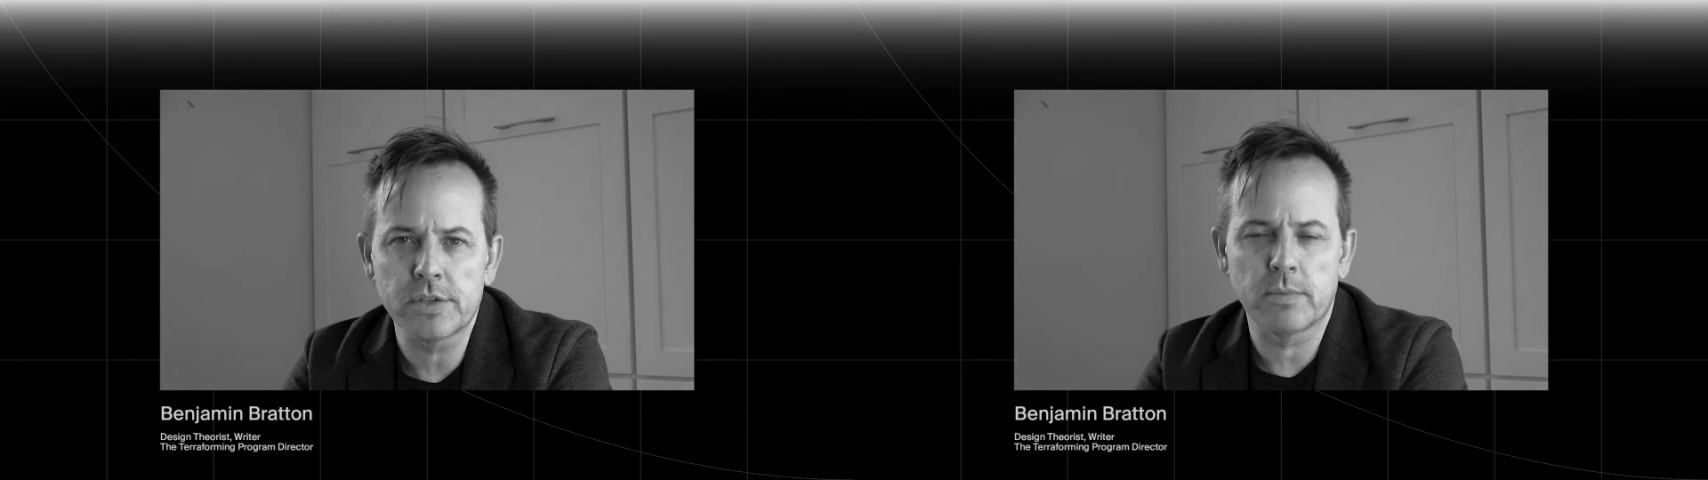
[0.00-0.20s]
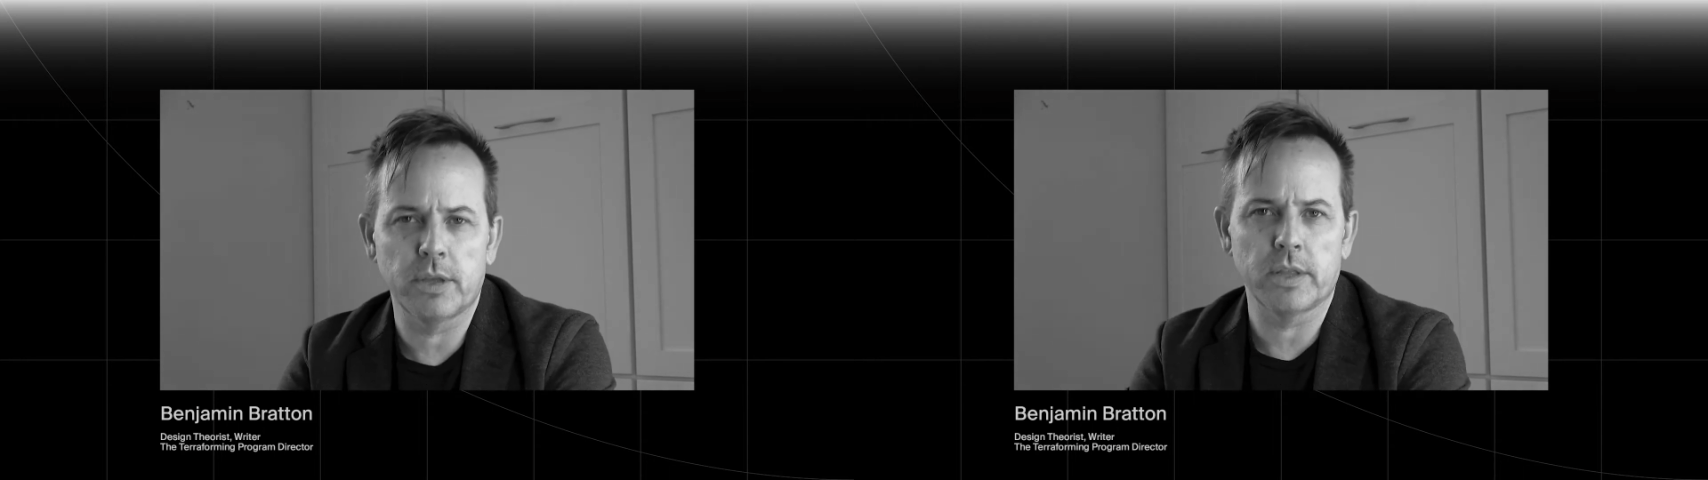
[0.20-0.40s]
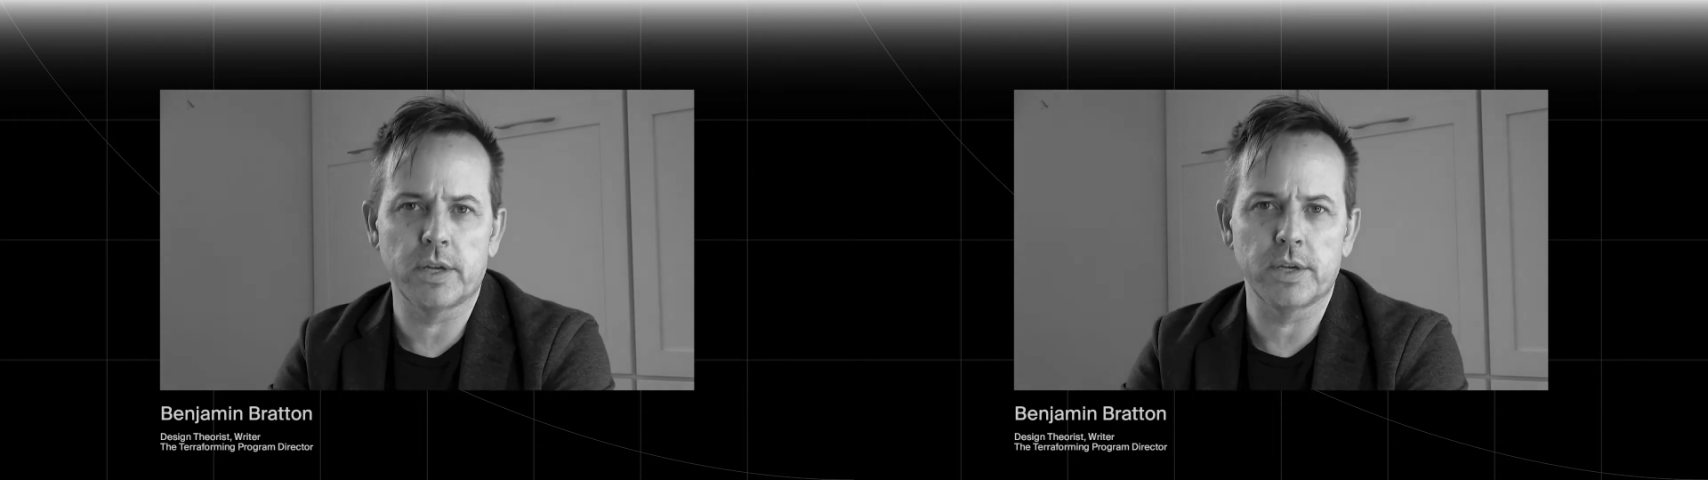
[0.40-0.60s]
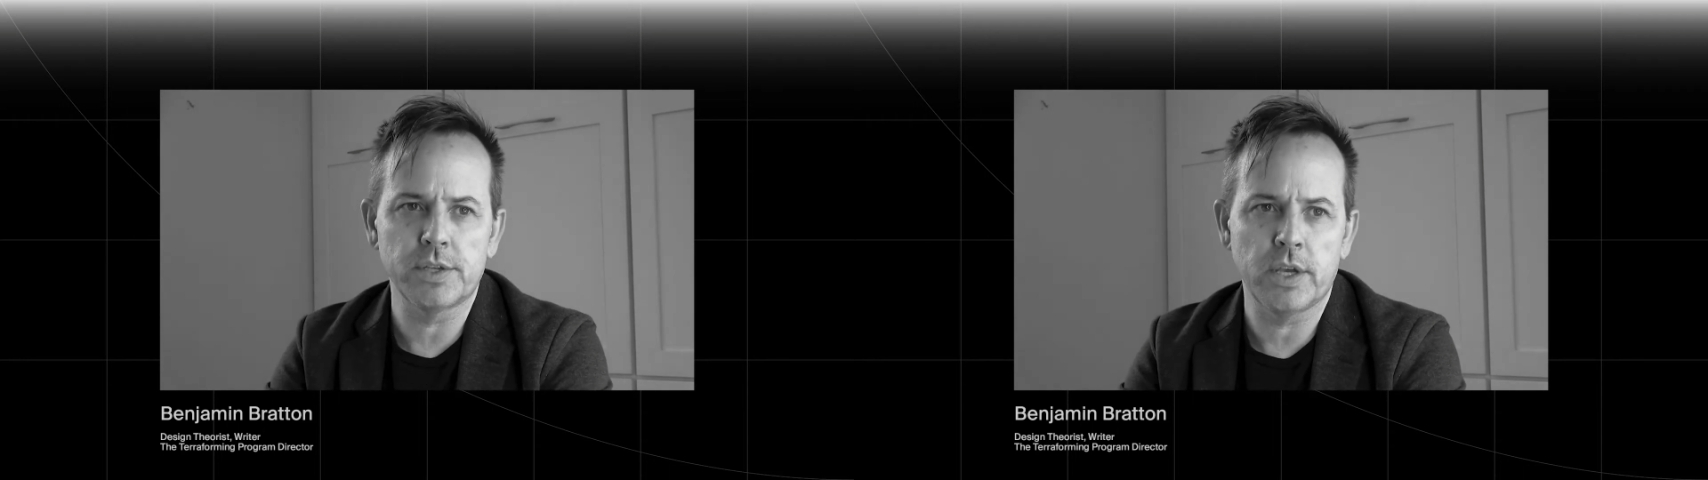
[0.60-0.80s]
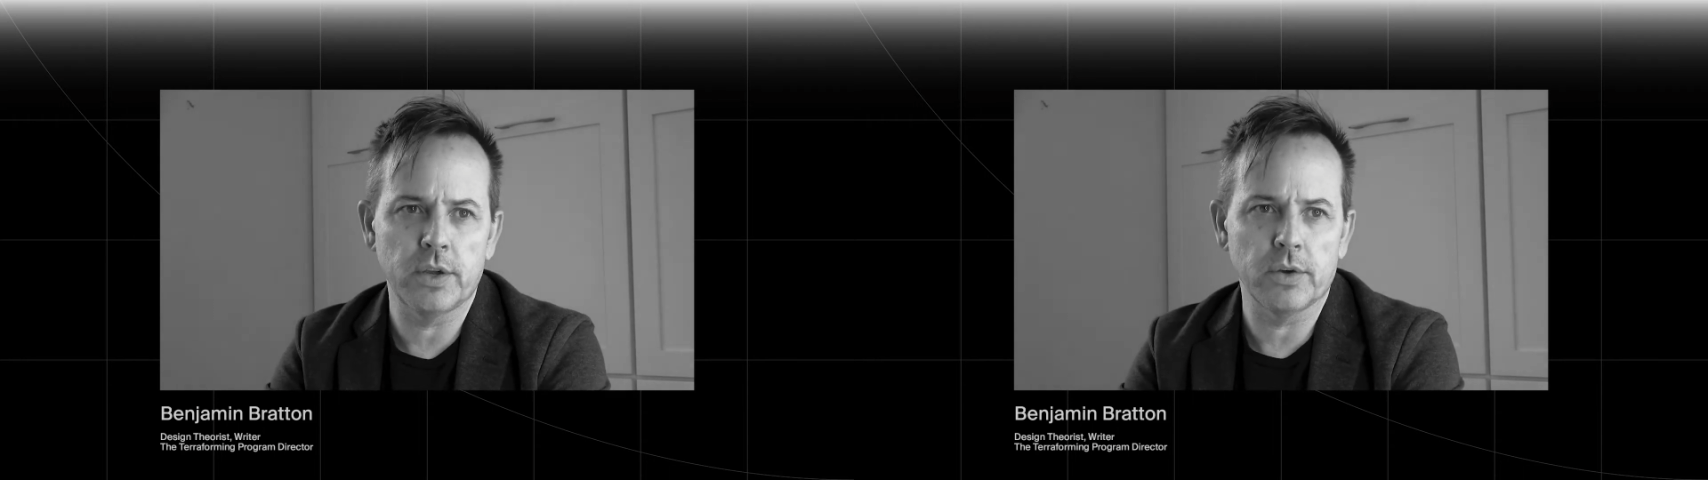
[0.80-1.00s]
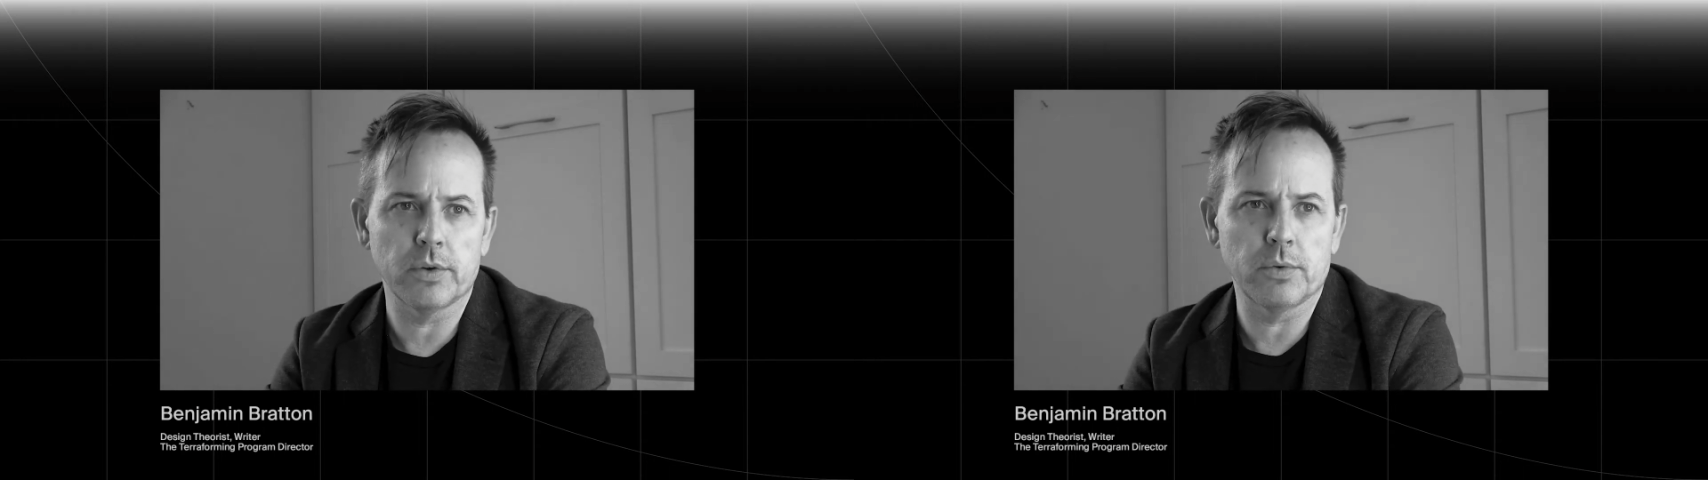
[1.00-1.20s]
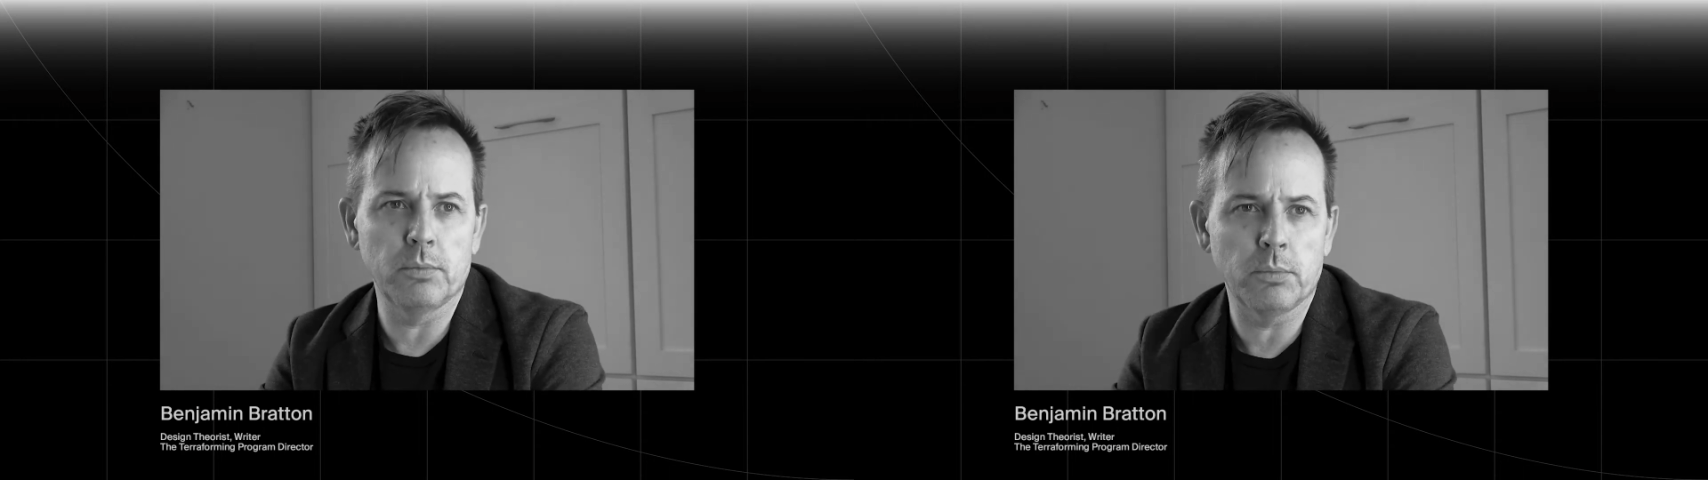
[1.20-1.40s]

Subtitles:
something that is here